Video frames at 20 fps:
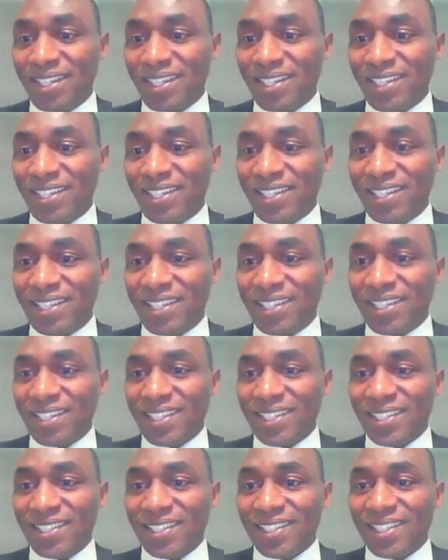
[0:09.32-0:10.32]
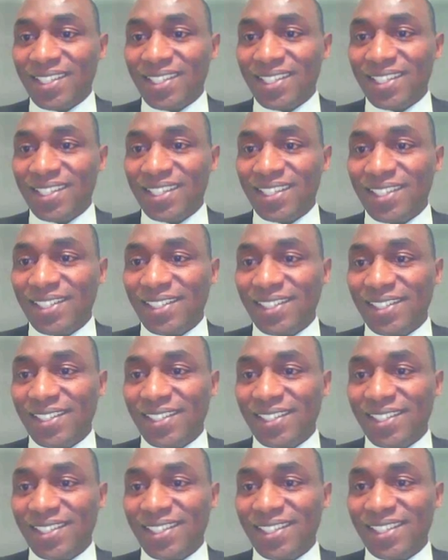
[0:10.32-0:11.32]

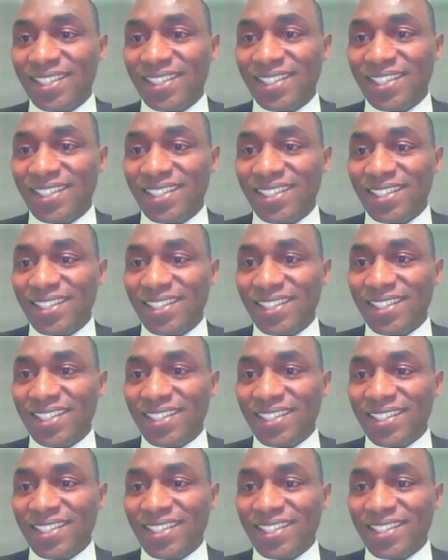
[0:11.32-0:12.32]
(no one is talking)